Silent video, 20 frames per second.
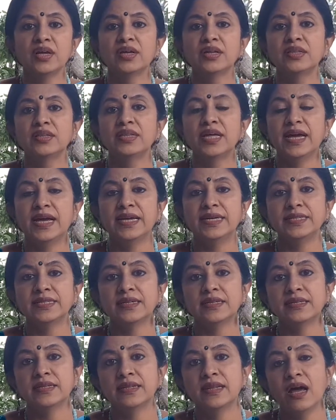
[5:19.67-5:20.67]
that
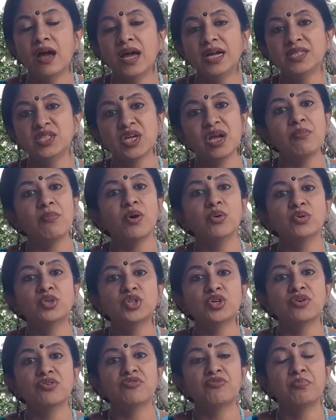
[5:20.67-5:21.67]
large amount of